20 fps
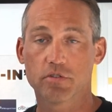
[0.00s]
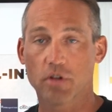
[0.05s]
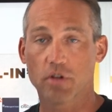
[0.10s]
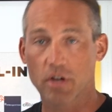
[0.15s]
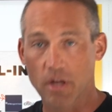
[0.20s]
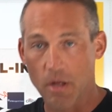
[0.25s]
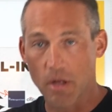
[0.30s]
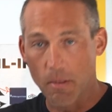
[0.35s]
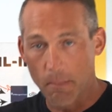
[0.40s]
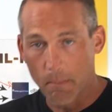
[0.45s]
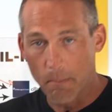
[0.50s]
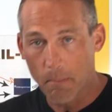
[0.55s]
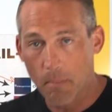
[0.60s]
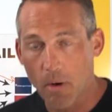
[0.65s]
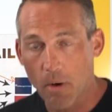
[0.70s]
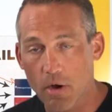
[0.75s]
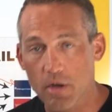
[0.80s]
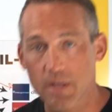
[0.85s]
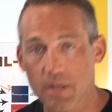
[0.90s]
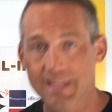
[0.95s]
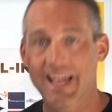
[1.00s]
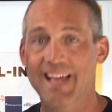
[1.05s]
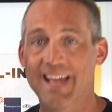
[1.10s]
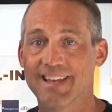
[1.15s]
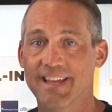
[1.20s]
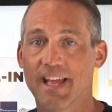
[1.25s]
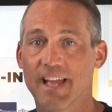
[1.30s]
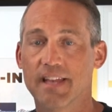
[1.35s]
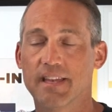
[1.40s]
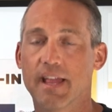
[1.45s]
They're going to mark that
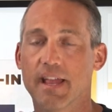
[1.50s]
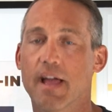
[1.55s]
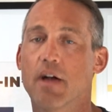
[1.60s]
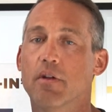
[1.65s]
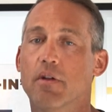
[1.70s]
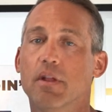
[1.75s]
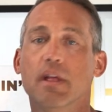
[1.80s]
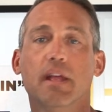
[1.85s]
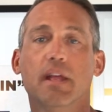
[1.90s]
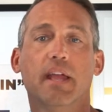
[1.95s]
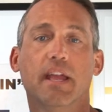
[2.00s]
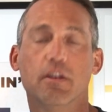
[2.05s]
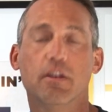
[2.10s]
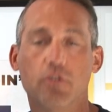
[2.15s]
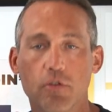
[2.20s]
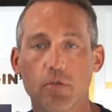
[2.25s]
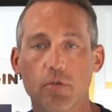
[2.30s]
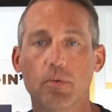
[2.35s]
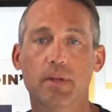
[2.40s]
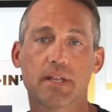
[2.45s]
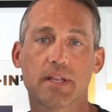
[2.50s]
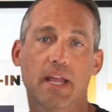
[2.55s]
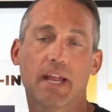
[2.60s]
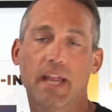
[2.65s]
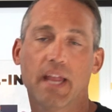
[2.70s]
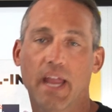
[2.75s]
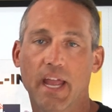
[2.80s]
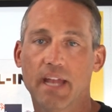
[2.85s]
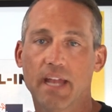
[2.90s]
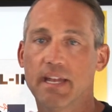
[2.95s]
debt down and do what they
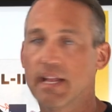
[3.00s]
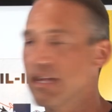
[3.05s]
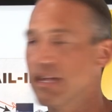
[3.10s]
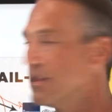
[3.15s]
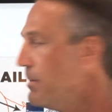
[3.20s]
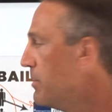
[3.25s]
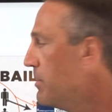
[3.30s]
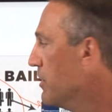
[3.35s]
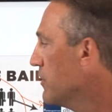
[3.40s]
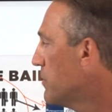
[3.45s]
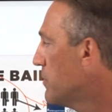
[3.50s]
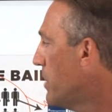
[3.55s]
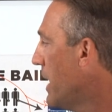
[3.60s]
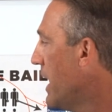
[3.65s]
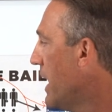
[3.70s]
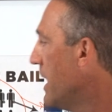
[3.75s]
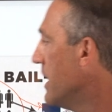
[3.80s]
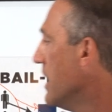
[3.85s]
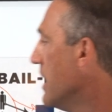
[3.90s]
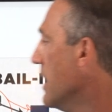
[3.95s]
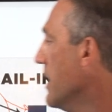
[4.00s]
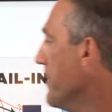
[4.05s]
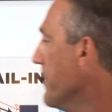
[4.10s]
can to get the bills paid.